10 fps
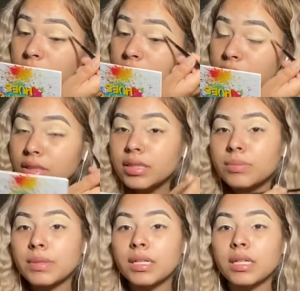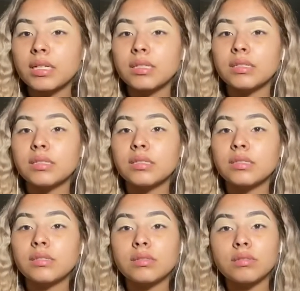just because,
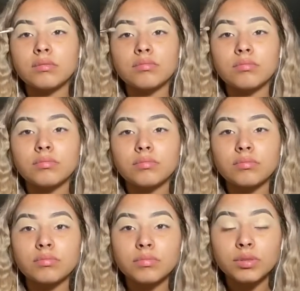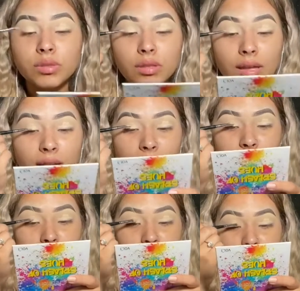so the
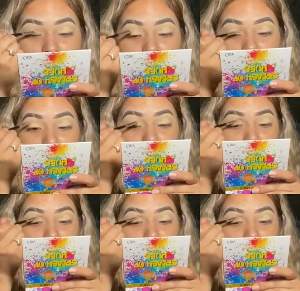eyeshadows can, like, you